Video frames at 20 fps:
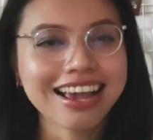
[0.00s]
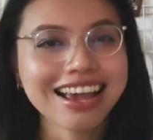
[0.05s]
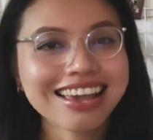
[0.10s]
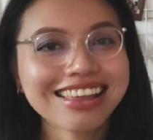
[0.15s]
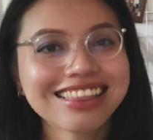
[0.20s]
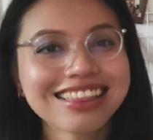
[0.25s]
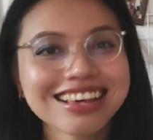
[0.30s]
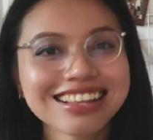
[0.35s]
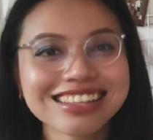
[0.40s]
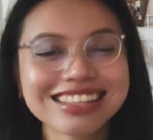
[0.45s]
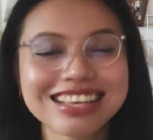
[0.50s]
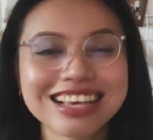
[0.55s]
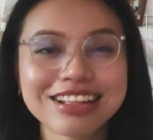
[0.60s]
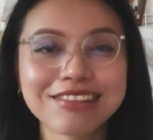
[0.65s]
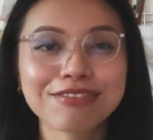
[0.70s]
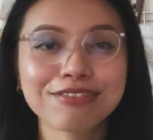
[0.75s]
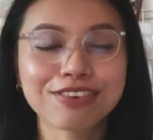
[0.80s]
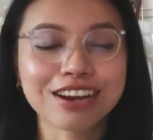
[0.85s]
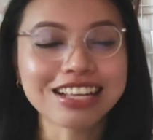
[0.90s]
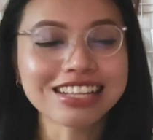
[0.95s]
And that's
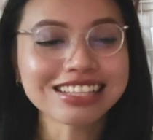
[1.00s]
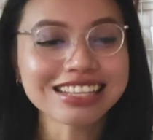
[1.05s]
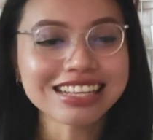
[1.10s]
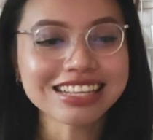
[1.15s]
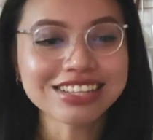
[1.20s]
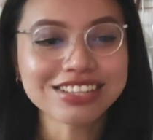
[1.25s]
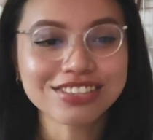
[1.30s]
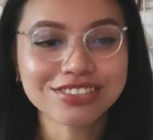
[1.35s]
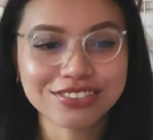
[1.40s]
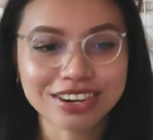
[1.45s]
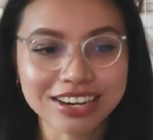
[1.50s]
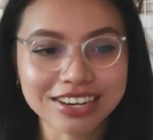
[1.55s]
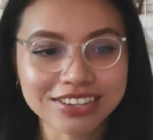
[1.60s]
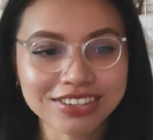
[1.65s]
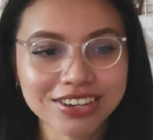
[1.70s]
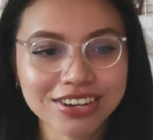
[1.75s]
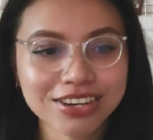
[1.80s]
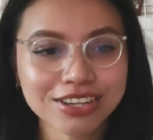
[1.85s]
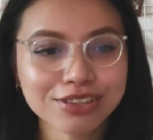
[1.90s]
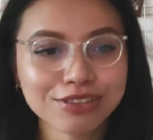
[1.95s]
it, friends and
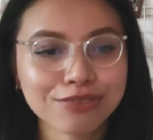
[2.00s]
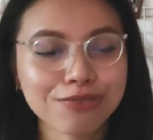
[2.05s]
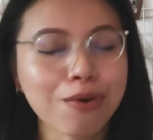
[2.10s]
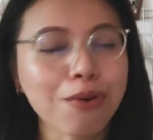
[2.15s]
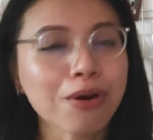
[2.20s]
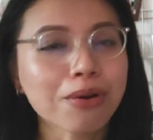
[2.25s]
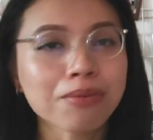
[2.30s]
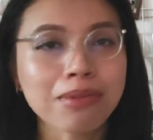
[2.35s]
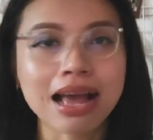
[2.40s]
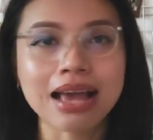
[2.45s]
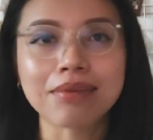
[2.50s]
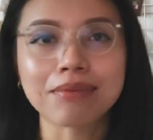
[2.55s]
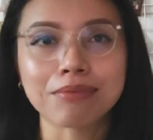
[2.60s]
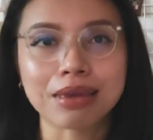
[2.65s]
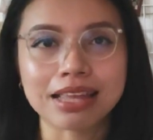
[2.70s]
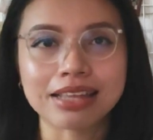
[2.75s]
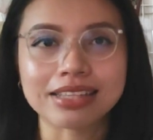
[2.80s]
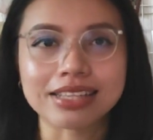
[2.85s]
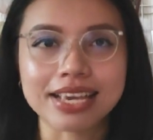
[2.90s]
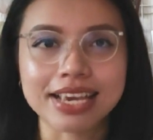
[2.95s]
strangers, for my
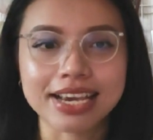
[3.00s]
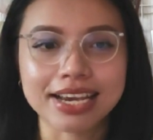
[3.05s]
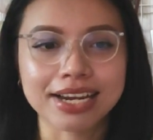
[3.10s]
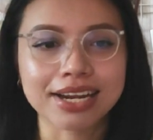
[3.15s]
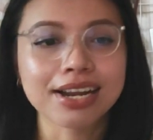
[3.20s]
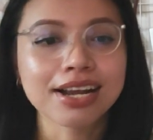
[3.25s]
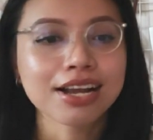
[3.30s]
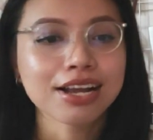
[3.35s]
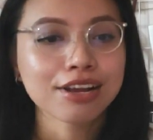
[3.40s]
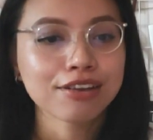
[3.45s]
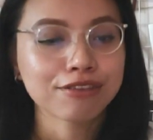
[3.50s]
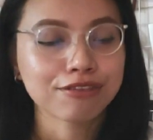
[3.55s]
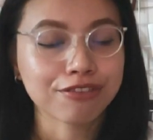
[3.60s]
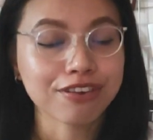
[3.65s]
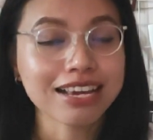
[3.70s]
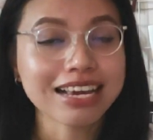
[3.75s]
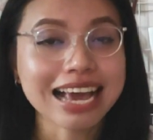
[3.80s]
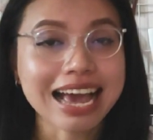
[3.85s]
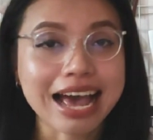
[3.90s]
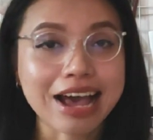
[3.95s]
mid-year
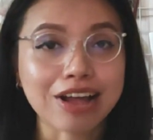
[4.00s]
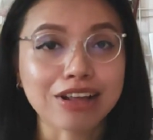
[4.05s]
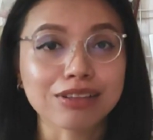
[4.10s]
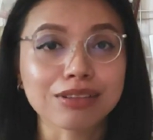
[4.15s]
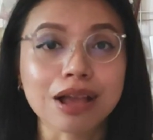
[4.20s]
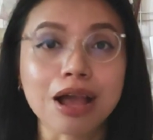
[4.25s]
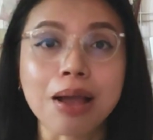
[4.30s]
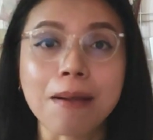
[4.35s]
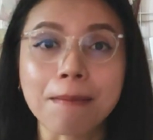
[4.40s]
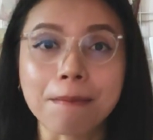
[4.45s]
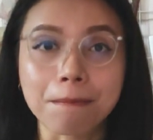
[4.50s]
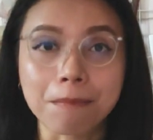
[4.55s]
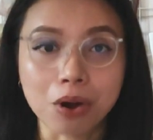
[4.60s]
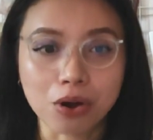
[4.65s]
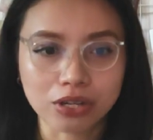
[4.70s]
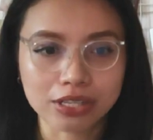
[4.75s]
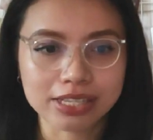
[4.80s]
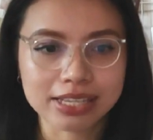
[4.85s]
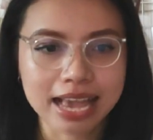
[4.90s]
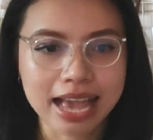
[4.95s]
Freakout
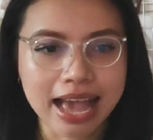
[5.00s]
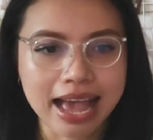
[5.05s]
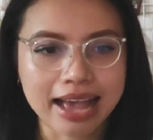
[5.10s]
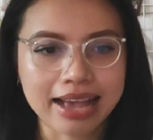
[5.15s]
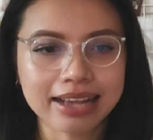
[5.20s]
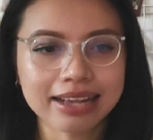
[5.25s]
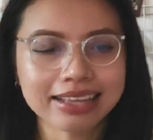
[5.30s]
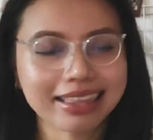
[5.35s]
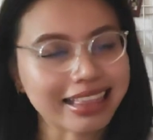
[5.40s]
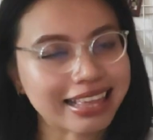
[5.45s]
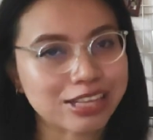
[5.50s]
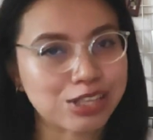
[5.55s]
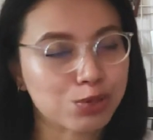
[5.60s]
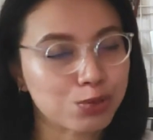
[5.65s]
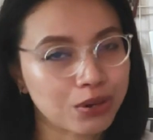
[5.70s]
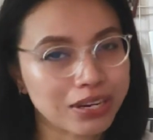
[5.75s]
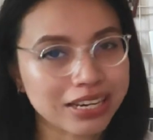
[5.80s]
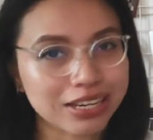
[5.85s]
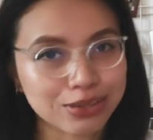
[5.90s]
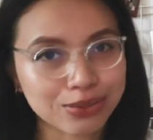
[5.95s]
Book Tag this
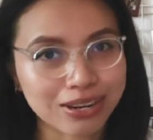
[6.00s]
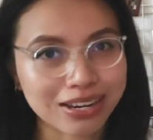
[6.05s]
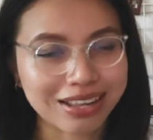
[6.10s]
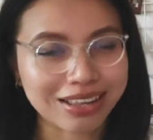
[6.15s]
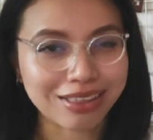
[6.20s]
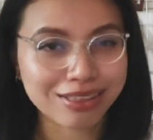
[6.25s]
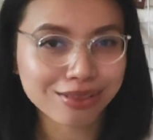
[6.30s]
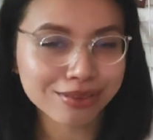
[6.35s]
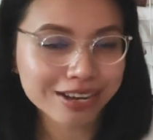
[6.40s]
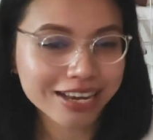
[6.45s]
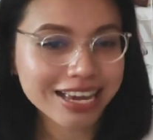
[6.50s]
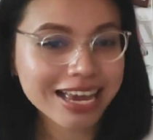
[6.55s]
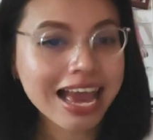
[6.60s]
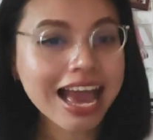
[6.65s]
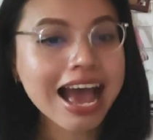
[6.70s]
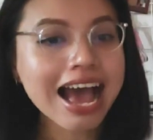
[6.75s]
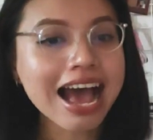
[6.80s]
2023.